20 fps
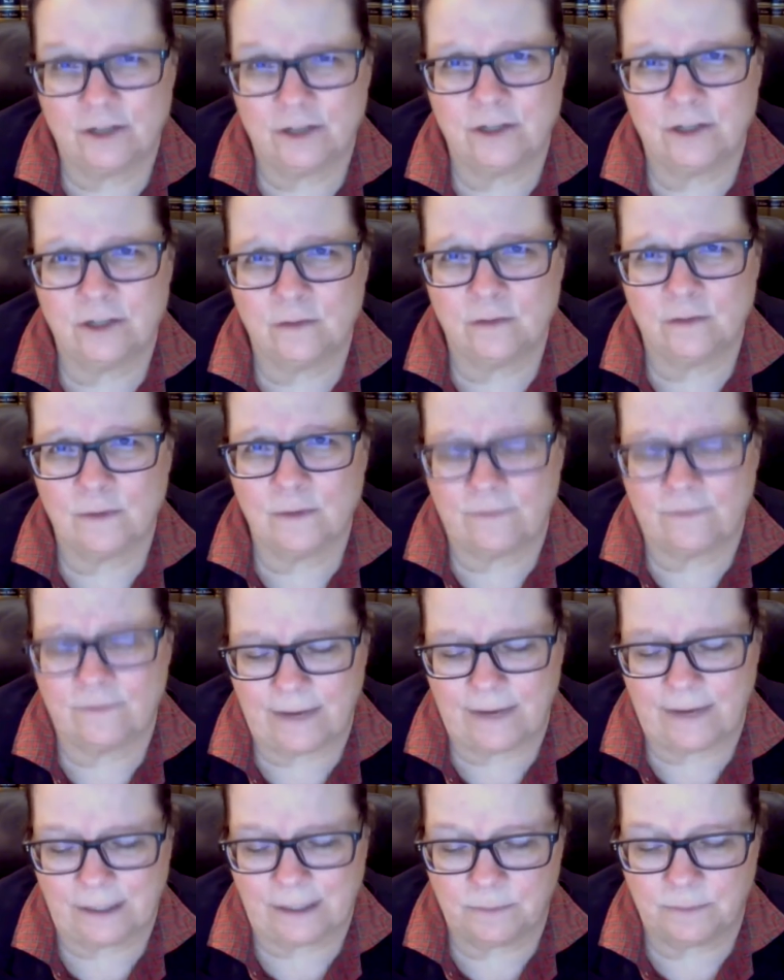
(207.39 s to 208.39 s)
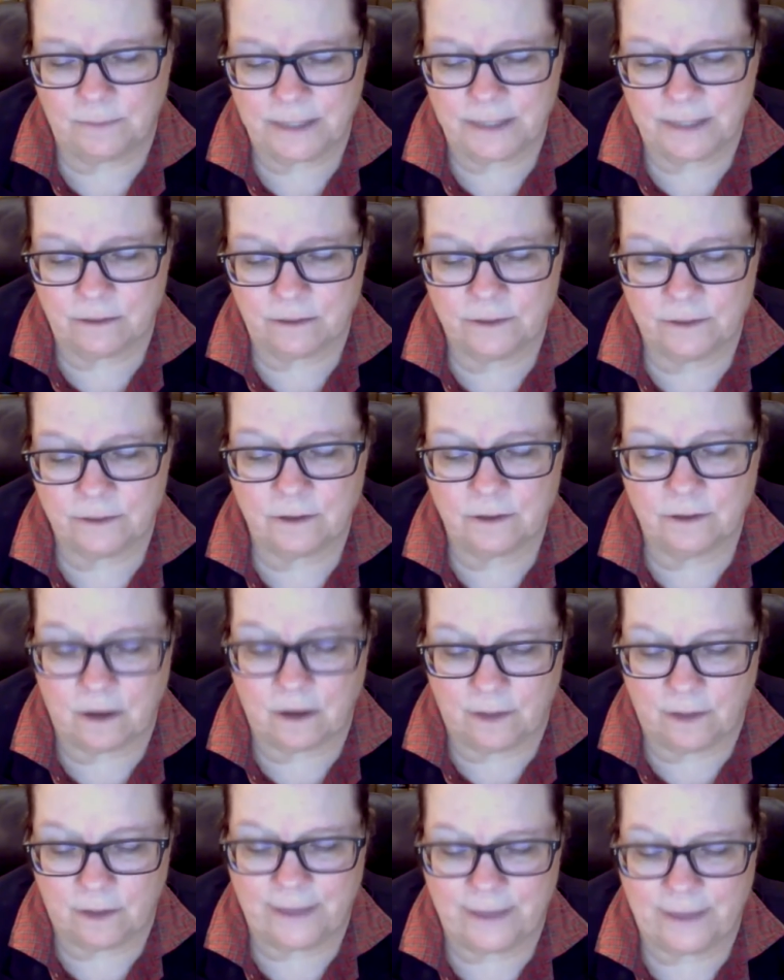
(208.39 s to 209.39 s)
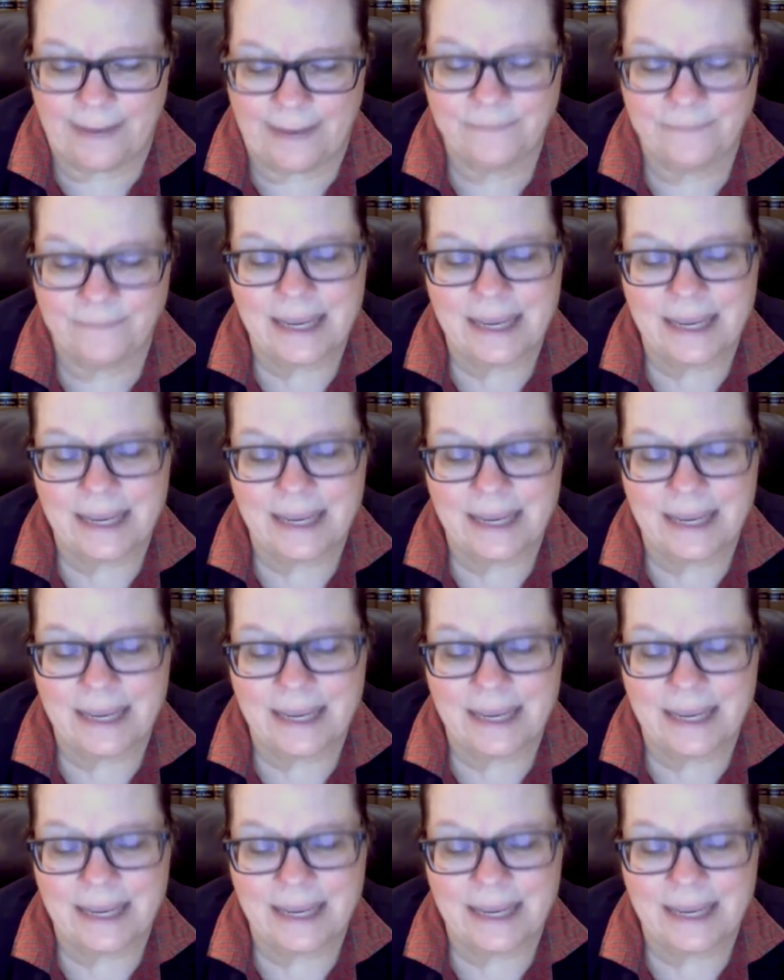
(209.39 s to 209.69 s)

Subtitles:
do with final appeals on that.